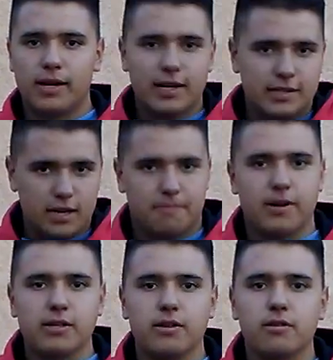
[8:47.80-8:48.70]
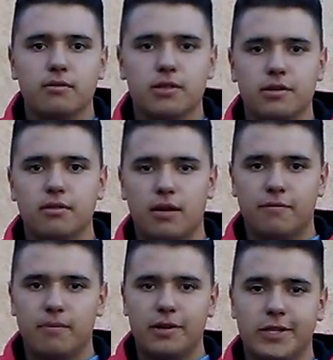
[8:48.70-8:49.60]
like I said, I'm bringing to you the
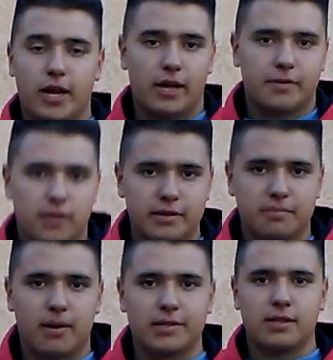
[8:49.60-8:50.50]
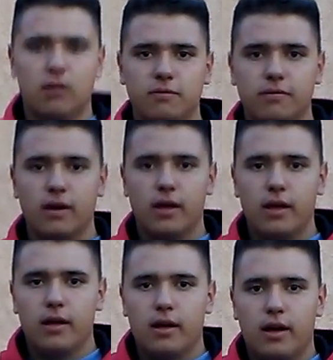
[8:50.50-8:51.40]
information that I've collected myself.
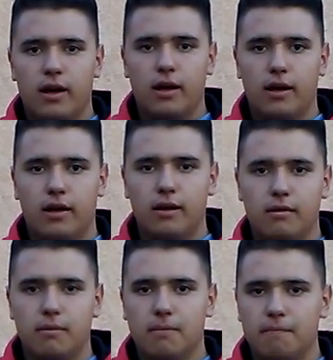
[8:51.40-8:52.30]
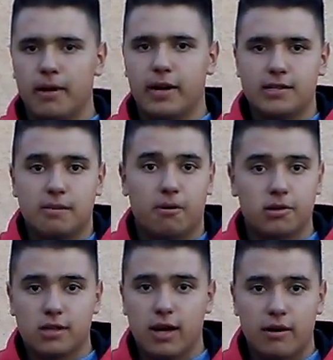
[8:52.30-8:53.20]
Like I said,
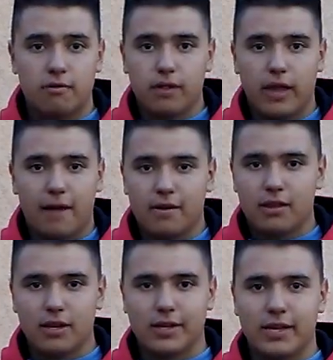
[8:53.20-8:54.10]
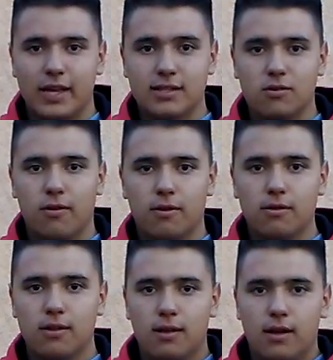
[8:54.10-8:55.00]
personally, I don't really have anything against
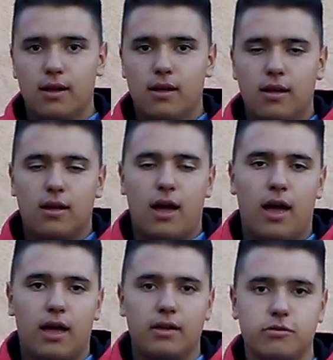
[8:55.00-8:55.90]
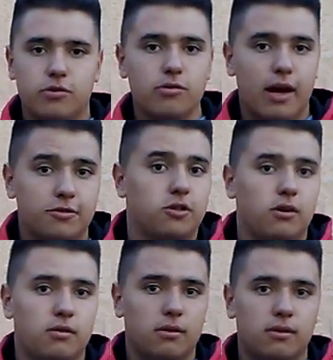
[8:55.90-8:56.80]
oil. I do have
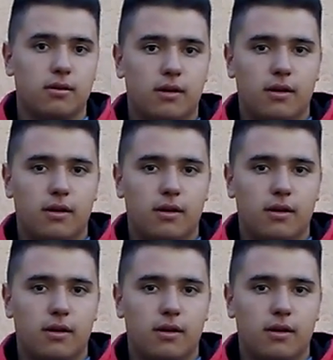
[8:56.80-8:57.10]
certain